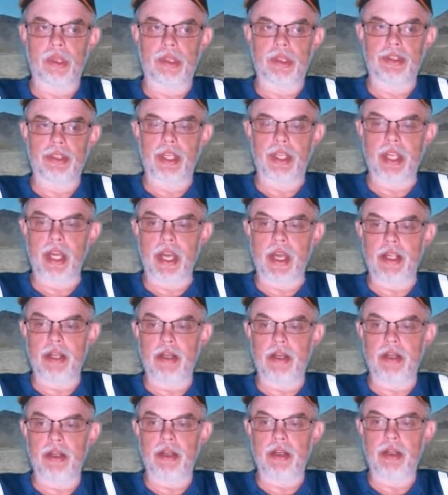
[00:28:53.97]
She got
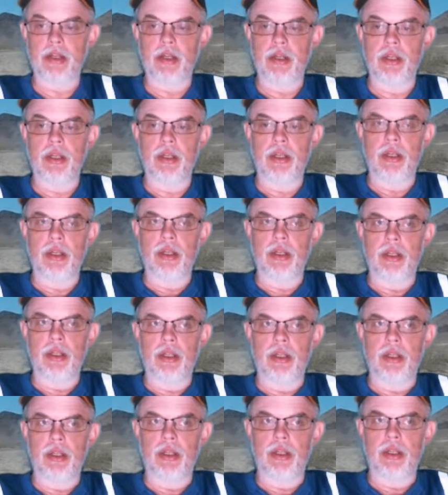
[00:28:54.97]
here
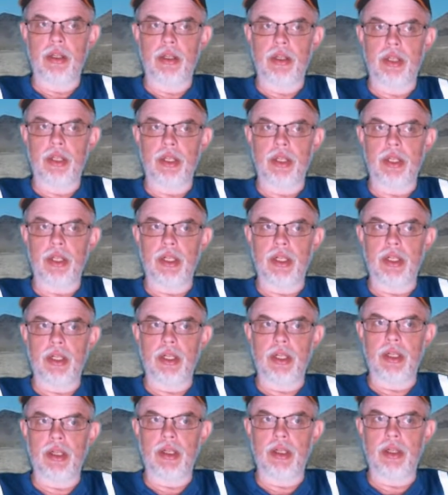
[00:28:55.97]

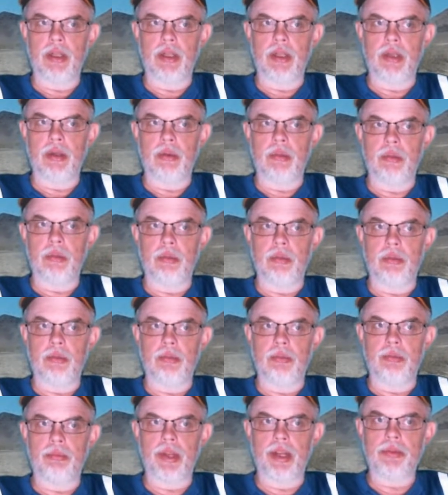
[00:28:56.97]

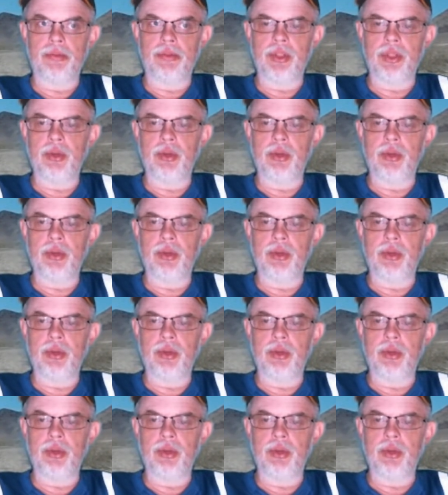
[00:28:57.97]
about